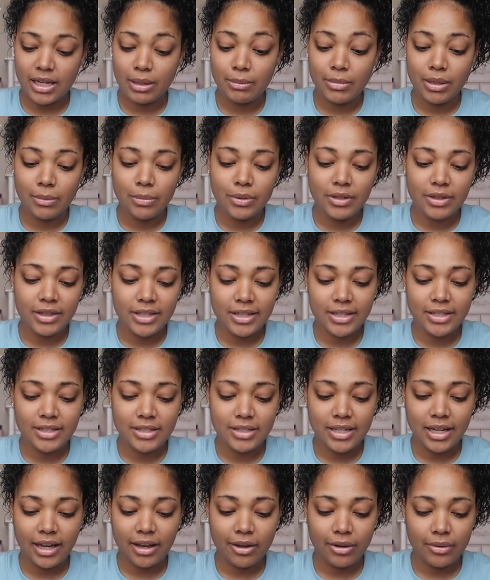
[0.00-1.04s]
And I'm gonna put this
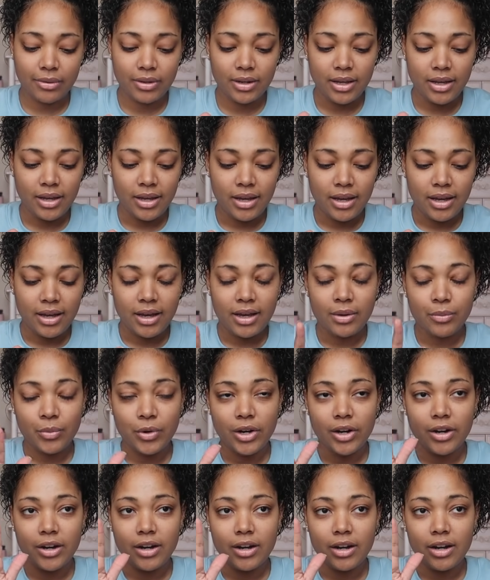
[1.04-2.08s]
down
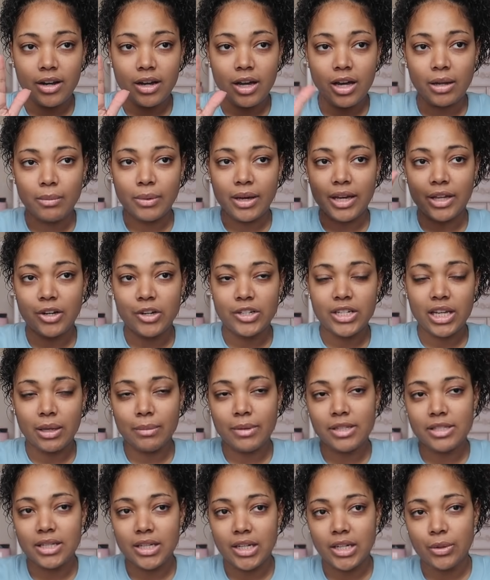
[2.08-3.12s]
where on my
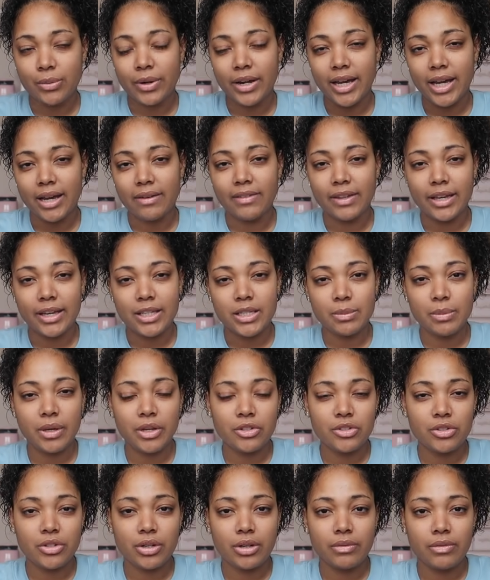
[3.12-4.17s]
entertainment center where I have like his
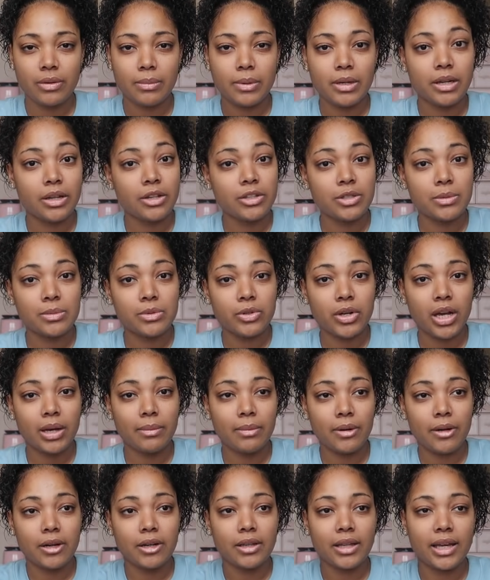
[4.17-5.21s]
picture from another
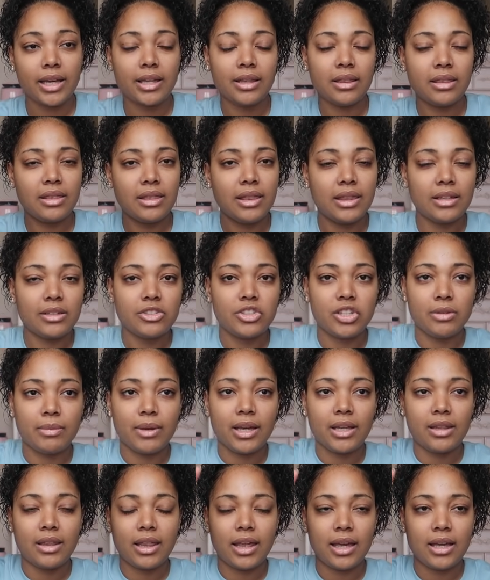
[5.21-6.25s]
subscriber. Like she
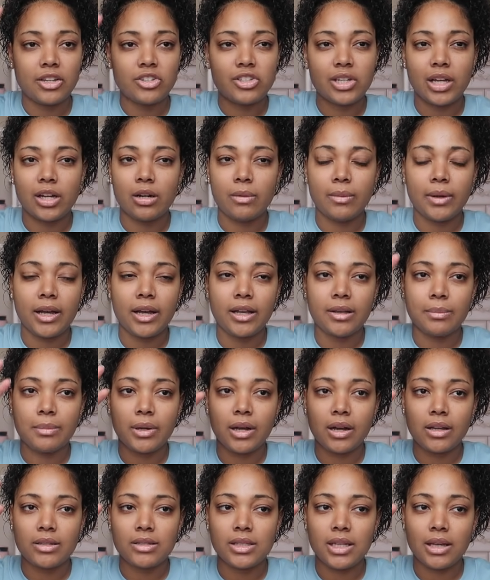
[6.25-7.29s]
made like a shadow black
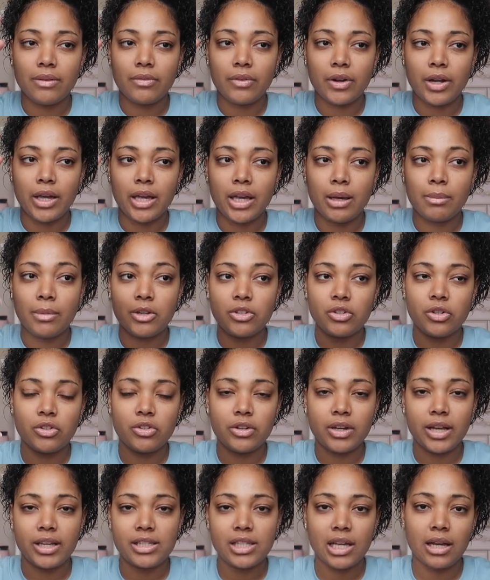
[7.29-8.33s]
box thing for him. I showed
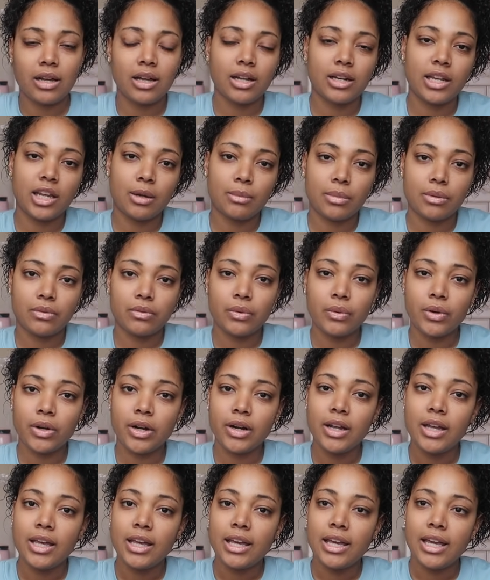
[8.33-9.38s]
you guys that on here
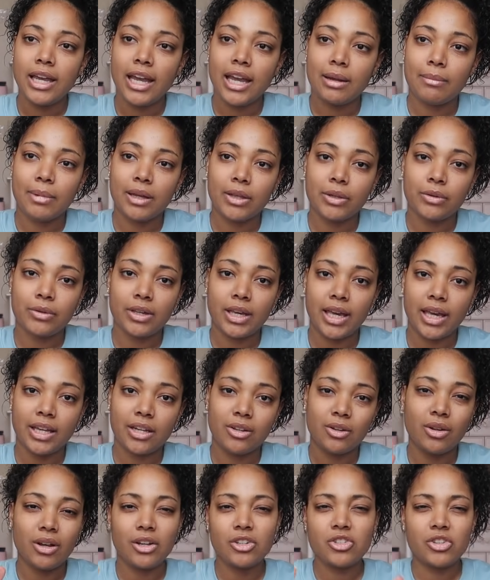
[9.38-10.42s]
before, and my little
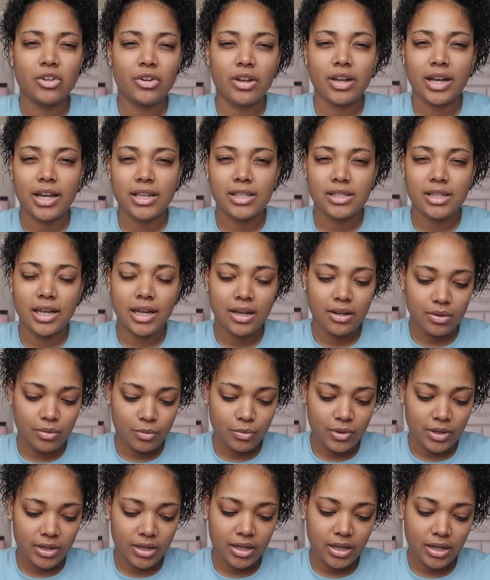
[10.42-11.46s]
candle. I'll show you guys that
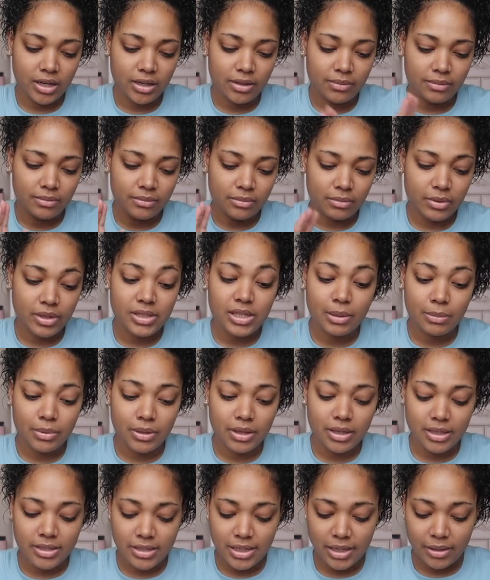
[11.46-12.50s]
when uh, once I
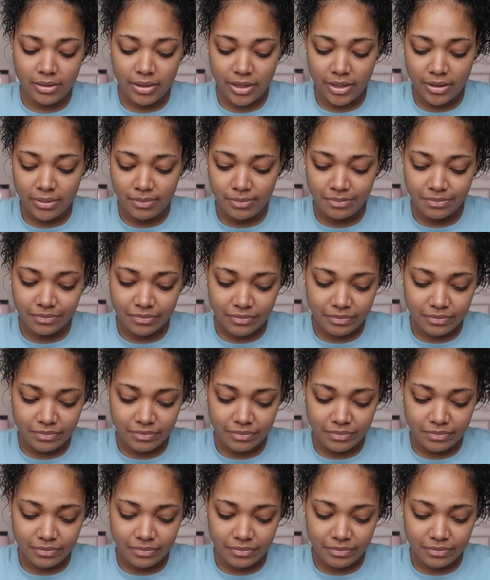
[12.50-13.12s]
put this down there.